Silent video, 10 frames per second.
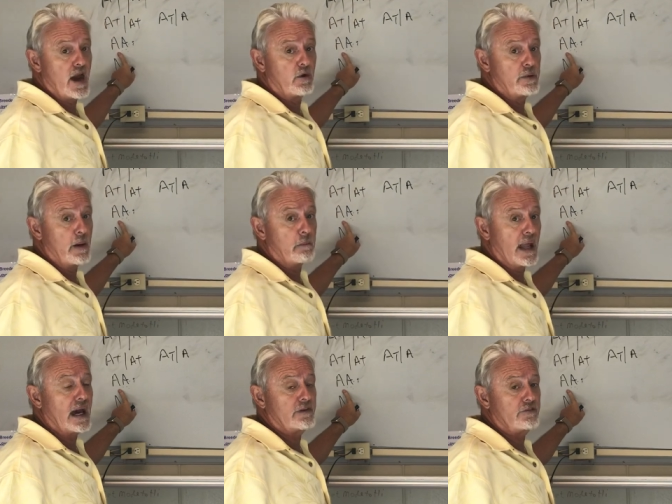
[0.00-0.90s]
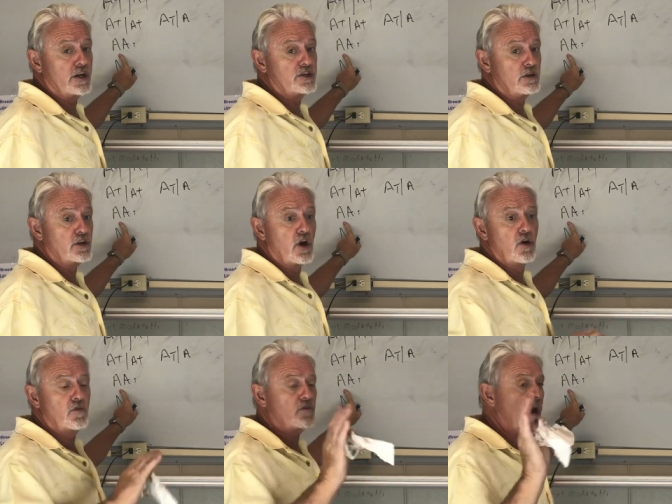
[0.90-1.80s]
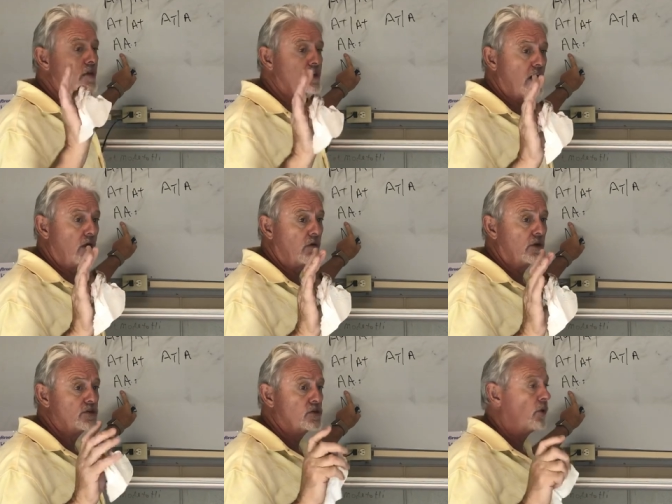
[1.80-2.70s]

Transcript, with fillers: and that will be a black Frenchie. No other color on at